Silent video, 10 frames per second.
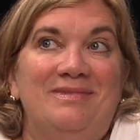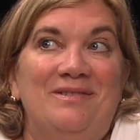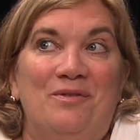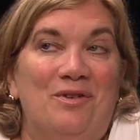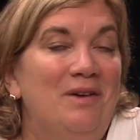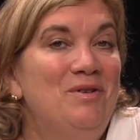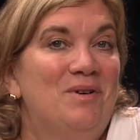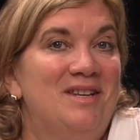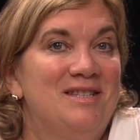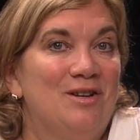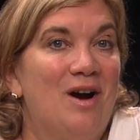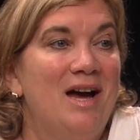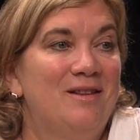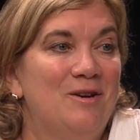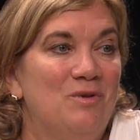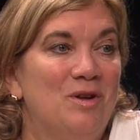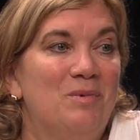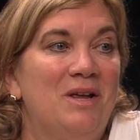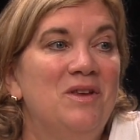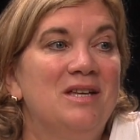For everyone, it's their highlight reel,
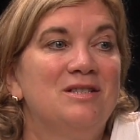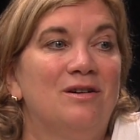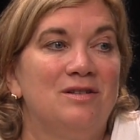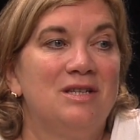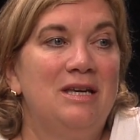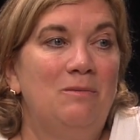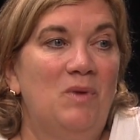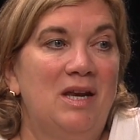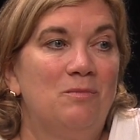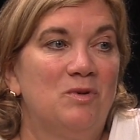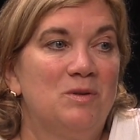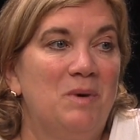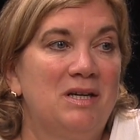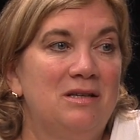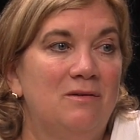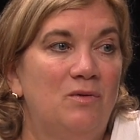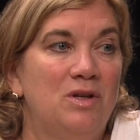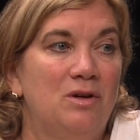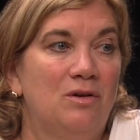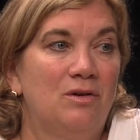but I think it's hard to keep that in perspective
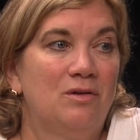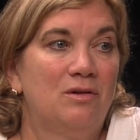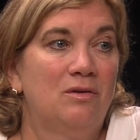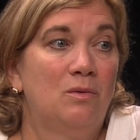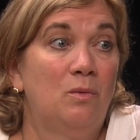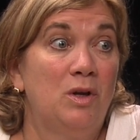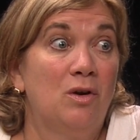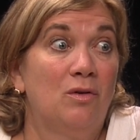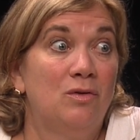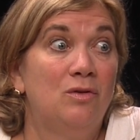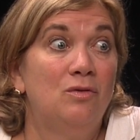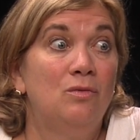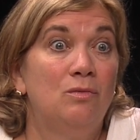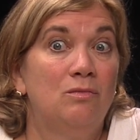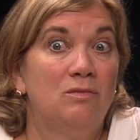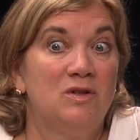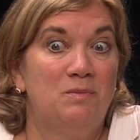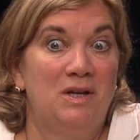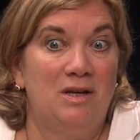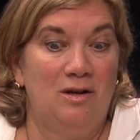when you're
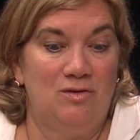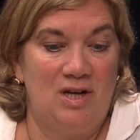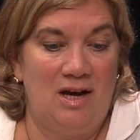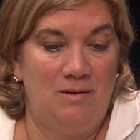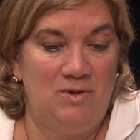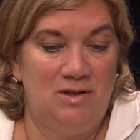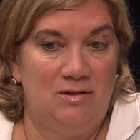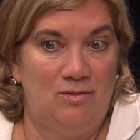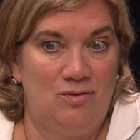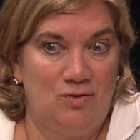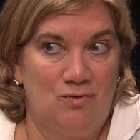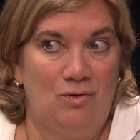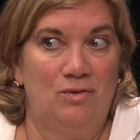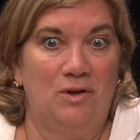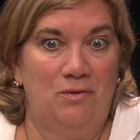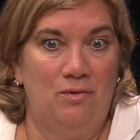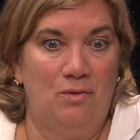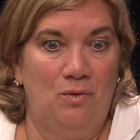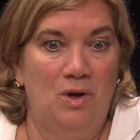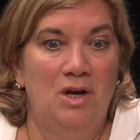spending your time just sort of scrolling through.